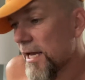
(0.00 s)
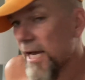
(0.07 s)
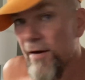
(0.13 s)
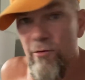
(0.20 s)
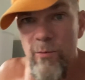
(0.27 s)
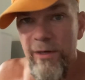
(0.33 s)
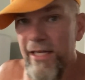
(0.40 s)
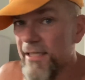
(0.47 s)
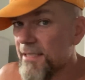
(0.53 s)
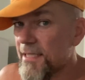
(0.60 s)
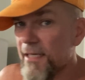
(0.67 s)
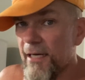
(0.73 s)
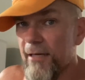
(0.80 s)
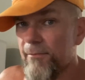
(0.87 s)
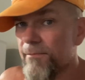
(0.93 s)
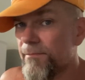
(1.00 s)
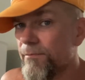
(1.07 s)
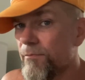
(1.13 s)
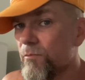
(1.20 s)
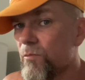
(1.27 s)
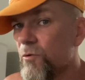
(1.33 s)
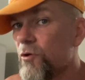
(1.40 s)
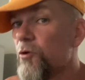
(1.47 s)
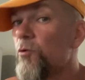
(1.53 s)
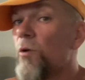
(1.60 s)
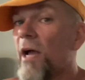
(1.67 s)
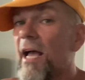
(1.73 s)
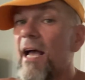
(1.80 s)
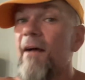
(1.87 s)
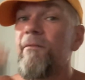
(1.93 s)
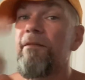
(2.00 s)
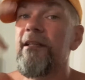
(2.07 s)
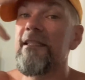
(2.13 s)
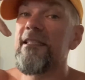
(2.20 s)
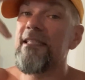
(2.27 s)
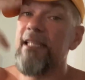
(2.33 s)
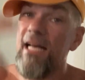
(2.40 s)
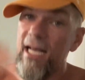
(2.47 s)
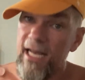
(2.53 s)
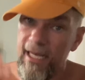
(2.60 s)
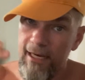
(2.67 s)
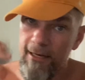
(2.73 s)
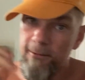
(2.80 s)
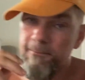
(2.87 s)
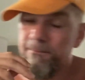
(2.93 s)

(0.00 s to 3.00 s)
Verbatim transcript: Everybody has time. You have the time.